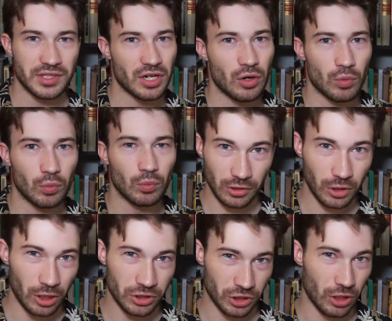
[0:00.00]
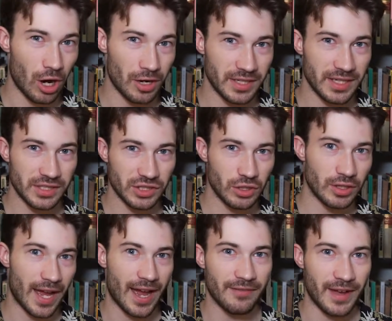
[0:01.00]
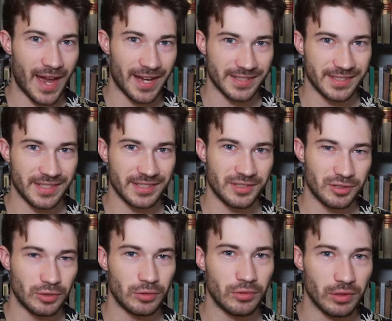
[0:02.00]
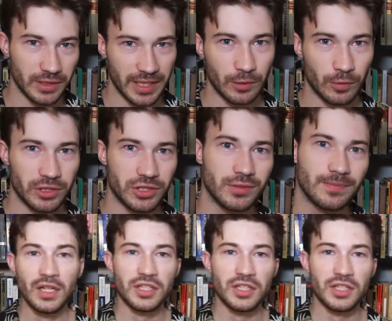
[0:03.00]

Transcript: so a larger audience could have access to the language.